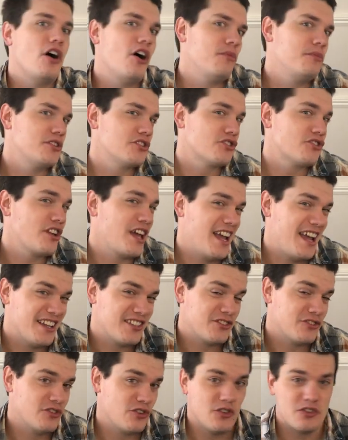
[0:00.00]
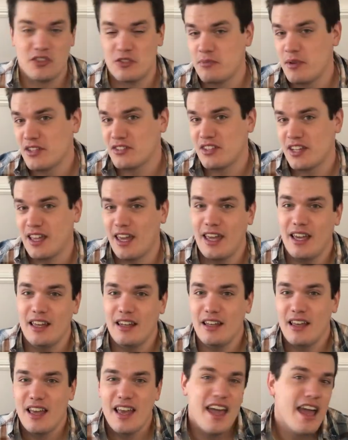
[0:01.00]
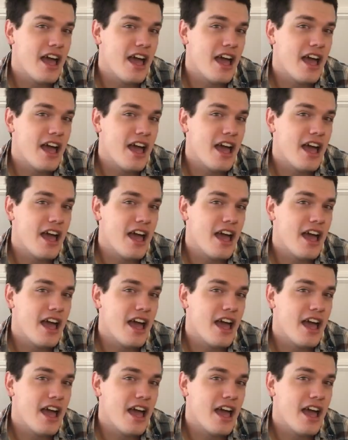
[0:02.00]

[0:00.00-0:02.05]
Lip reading: I'll be sure to answer those as best I can.